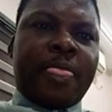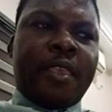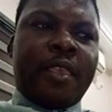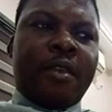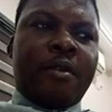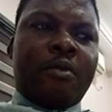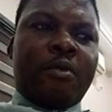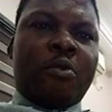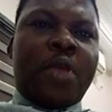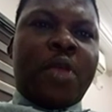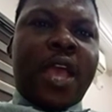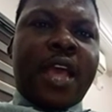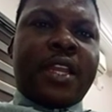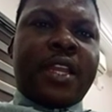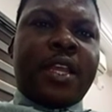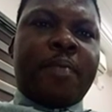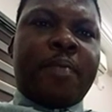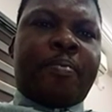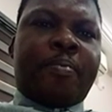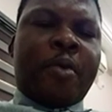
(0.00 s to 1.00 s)
where
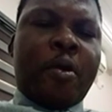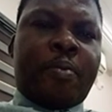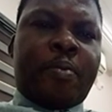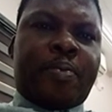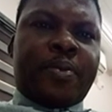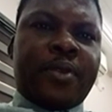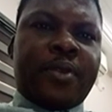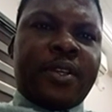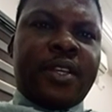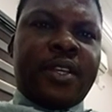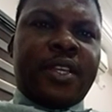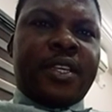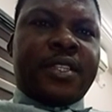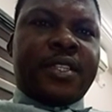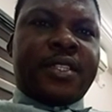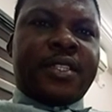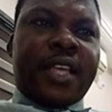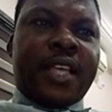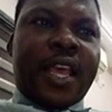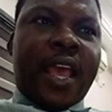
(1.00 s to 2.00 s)
the Pope is
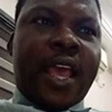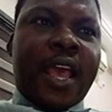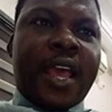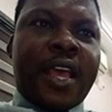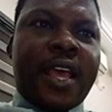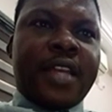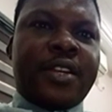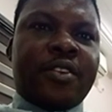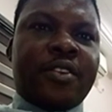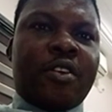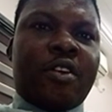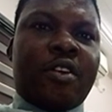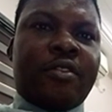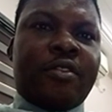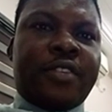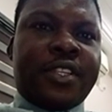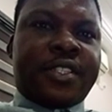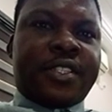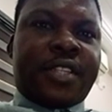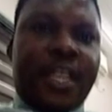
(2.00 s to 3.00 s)
the head of
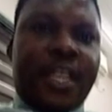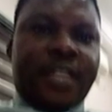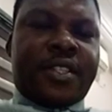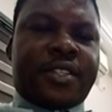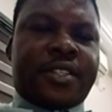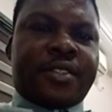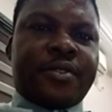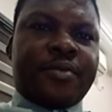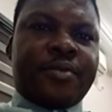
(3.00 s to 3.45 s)
the state.